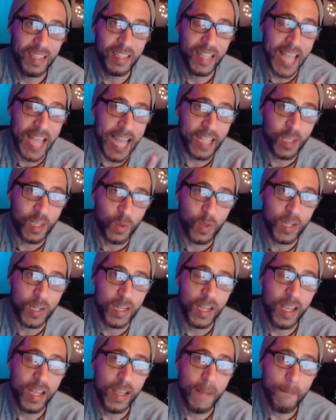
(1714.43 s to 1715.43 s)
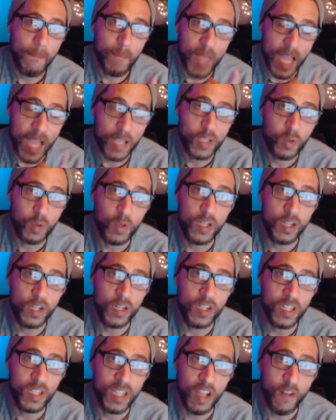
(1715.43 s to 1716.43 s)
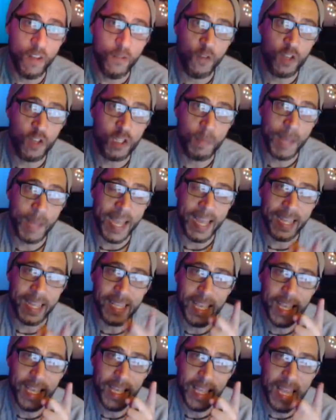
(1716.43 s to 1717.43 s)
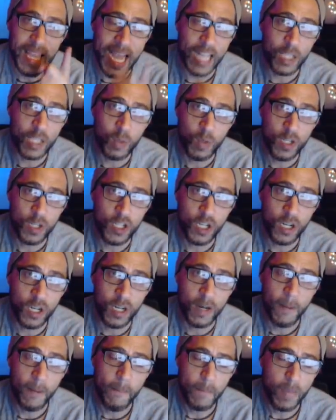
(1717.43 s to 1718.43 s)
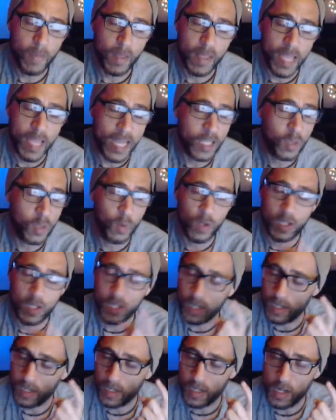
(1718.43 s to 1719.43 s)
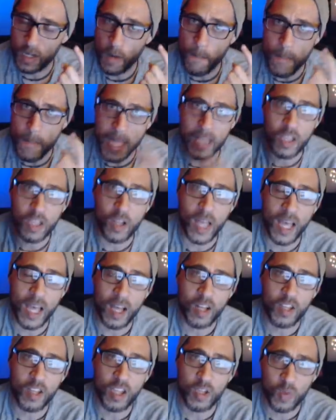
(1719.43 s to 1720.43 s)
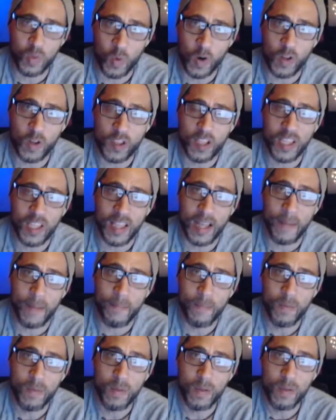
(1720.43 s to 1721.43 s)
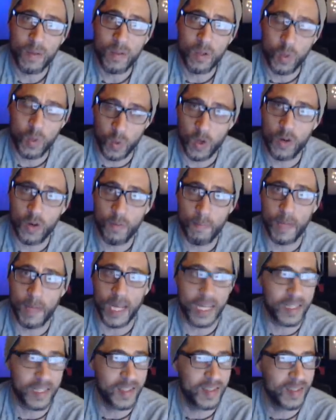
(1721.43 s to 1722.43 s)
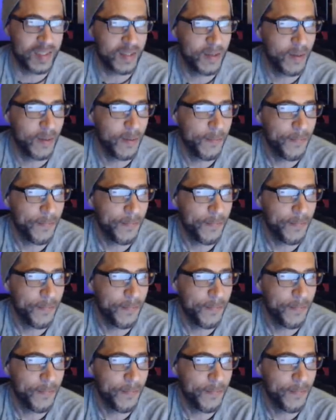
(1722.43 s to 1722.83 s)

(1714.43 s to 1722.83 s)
That's what that's what your self-respect, that's what your that's what your your mental health is worth to them. 200 bucks.